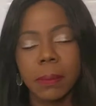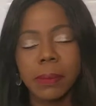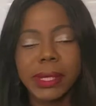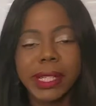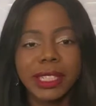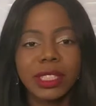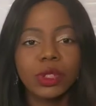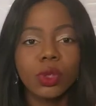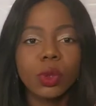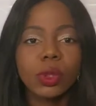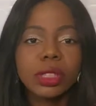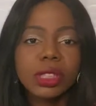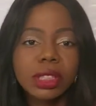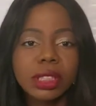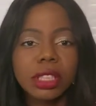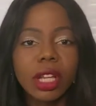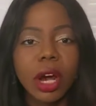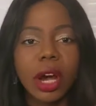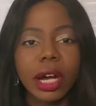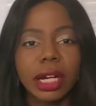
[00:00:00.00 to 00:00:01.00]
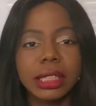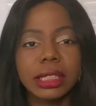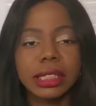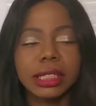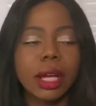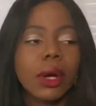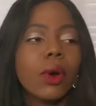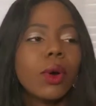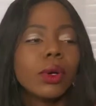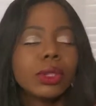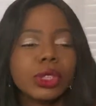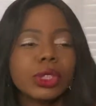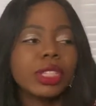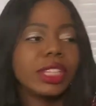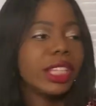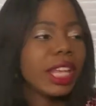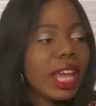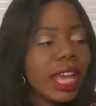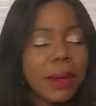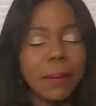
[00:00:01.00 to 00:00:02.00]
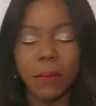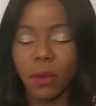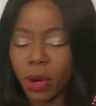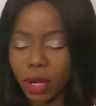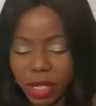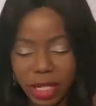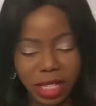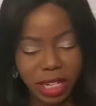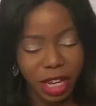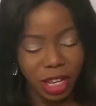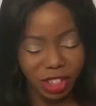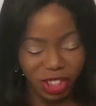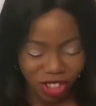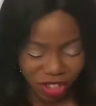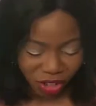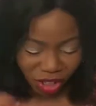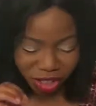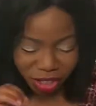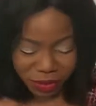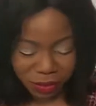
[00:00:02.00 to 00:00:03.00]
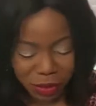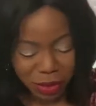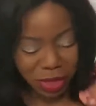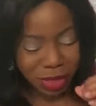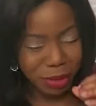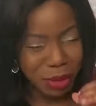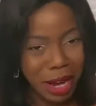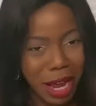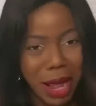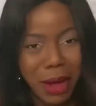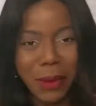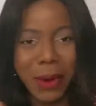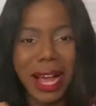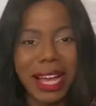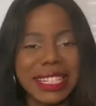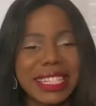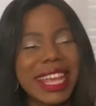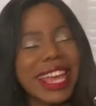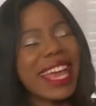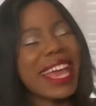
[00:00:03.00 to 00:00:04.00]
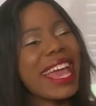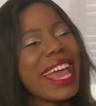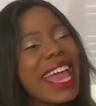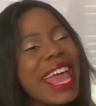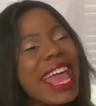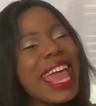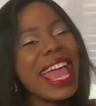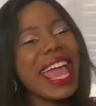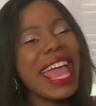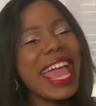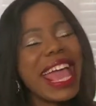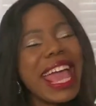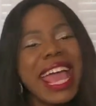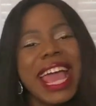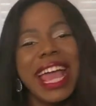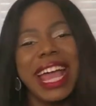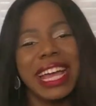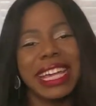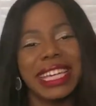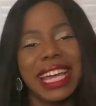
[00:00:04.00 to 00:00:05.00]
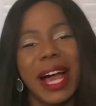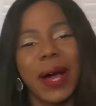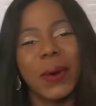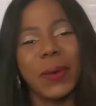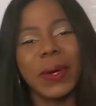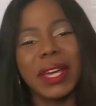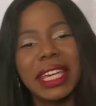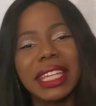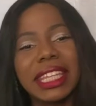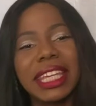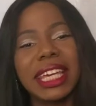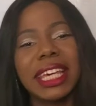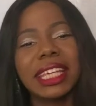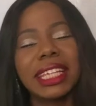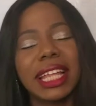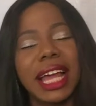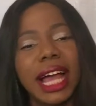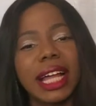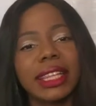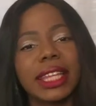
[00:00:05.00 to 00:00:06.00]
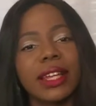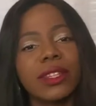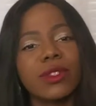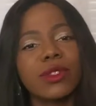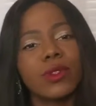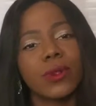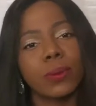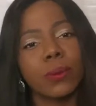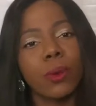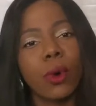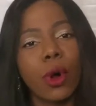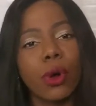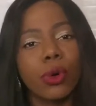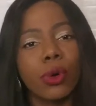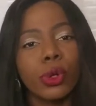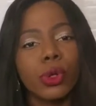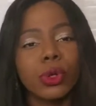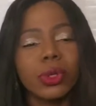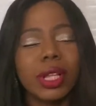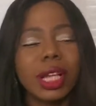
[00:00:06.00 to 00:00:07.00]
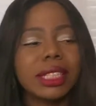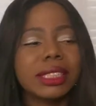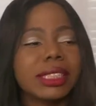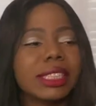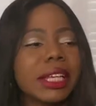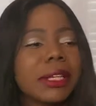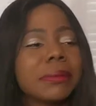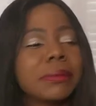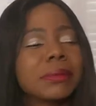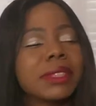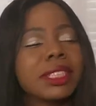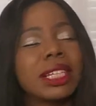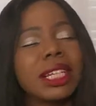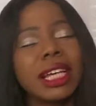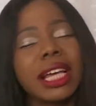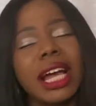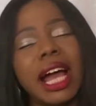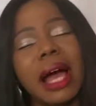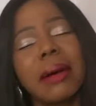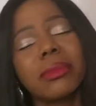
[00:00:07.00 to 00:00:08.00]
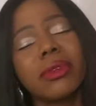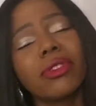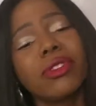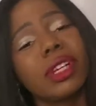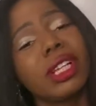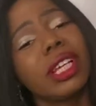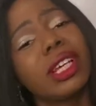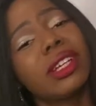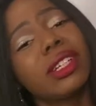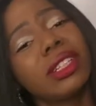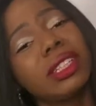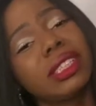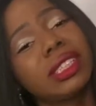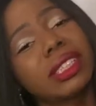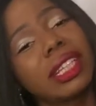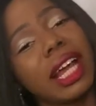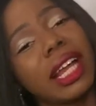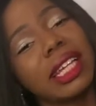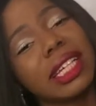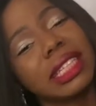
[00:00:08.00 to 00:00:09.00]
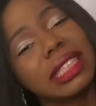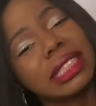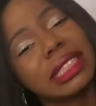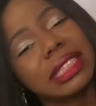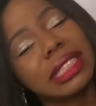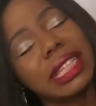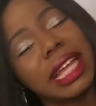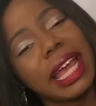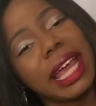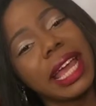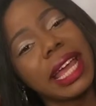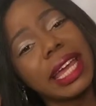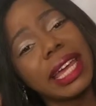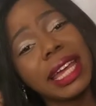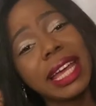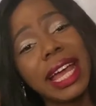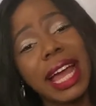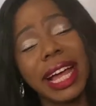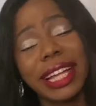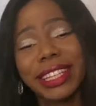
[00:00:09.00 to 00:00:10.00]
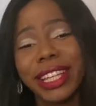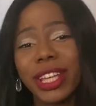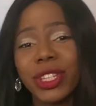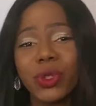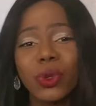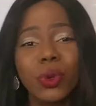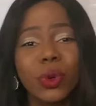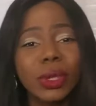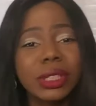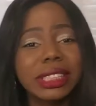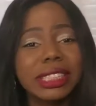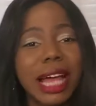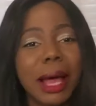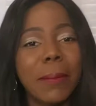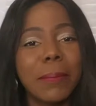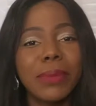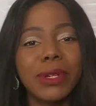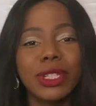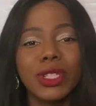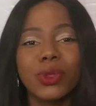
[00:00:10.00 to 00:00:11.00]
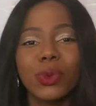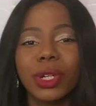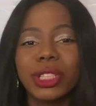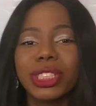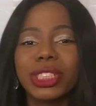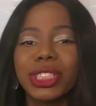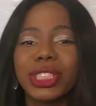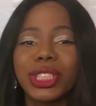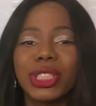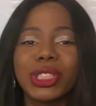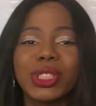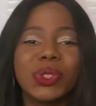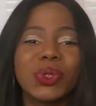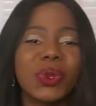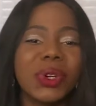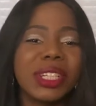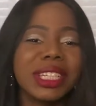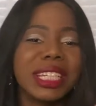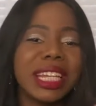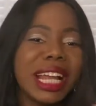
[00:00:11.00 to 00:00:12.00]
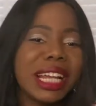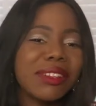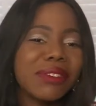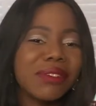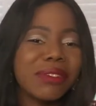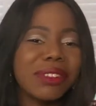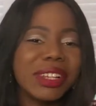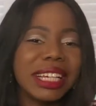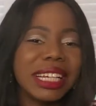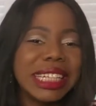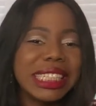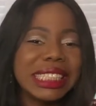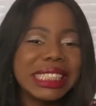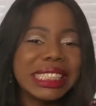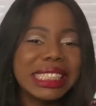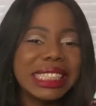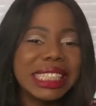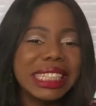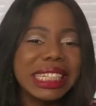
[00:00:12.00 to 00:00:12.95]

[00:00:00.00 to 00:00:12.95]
Please don't start, oh, today, Monday, you study for 3 hours, you're winning. And then tomorrow, you now say, I'm not really gonna study today. And then you go start binge watching a show on Netflix.